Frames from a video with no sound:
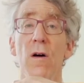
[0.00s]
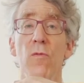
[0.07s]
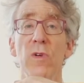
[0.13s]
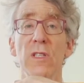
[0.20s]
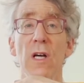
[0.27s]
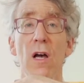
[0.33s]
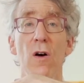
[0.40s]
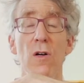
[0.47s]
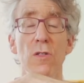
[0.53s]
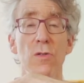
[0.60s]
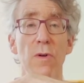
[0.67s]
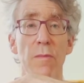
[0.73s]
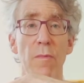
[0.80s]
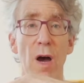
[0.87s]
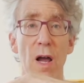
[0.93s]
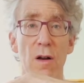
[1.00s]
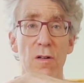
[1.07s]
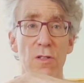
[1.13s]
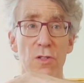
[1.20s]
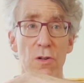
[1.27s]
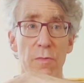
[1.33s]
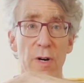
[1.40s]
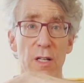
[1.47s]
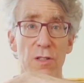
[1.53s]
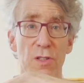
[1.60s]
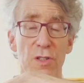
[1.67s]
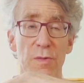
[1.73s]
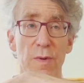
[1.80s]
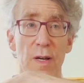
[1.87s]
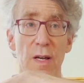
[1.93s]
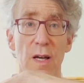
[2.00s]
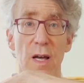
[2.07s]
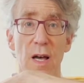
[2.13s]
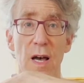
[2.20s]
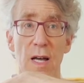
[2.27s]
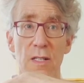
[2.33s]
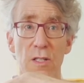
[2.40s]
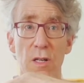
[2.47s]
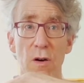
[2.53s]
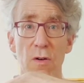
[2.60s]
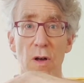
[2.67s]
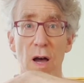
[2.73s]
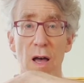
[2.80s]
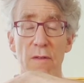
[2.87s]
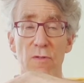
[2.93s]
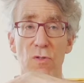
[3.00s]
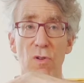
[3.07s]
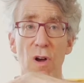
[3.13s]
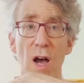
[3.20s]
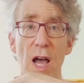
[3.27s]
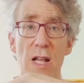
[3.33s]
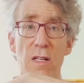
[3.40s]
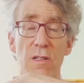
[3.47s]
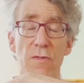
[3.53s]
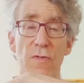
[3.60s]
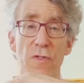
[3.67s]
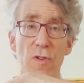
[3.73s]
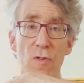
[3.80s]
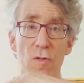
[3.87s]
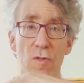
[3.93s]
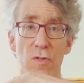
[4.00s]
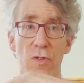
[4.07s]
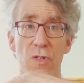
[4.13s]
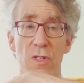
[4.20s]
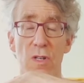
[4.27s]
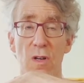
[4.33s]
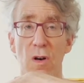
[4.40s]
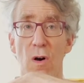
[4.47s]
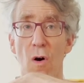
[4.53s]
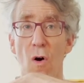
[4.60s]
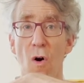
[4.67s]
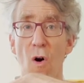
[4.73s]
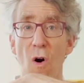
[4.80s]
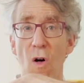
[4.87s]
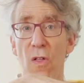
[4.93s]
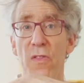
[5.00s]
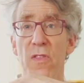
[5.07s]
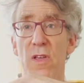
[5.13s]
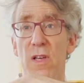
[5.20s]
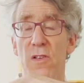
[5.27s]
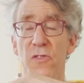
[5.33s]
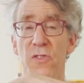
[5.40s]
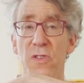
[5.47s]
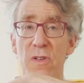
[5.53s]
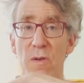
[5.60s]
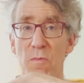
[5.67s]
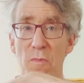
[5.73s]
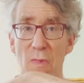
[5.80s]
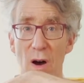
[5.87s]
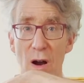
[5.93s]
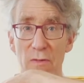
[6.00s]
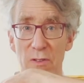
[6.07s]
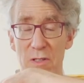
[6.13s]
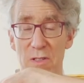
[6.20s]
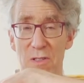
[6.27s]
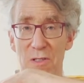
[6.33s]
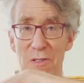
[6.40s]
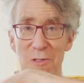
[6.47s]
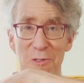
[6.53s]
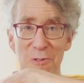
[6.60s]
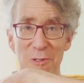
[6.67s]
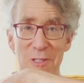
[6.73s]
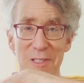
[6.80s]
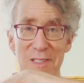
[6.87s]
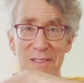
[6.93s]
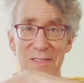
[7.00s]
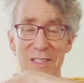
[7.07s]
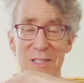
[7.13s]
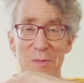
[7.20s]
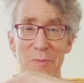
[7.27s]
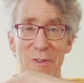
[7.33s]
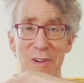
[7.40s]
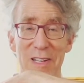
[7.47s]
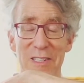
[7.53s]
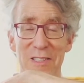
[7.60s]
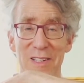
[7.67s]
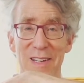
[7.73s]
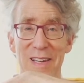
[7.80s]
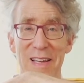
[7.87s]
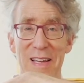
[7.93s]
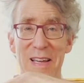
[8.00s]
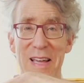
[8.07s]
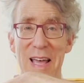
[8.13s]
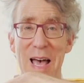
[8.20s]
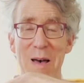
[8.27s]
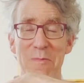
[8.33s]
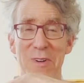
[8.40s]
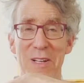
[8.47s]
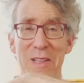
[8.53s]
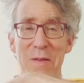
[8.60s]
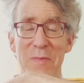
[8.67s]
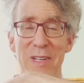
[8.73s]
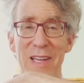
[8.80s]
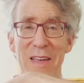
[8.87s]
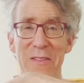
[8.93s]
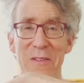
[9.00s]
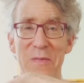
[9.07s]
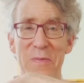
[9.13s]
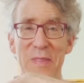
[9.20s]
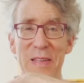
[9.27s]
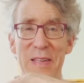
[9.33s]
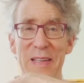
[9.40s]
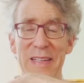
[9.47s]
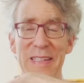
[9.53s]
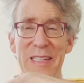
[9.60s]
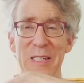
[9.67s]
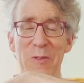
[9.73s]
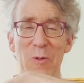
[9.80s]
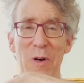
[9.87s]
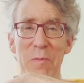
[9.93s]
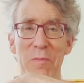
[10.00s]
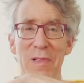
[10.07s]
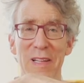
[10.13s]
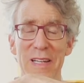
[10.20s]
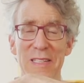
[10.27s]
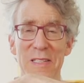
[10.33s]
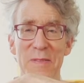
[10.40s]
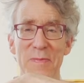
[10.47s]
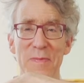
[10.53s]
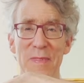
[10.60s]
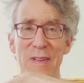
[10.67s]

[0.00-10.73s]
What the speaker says: which I also admire so much. And so I have tried to fuse all of these marvelous sources of inspiration and bring them together in one place.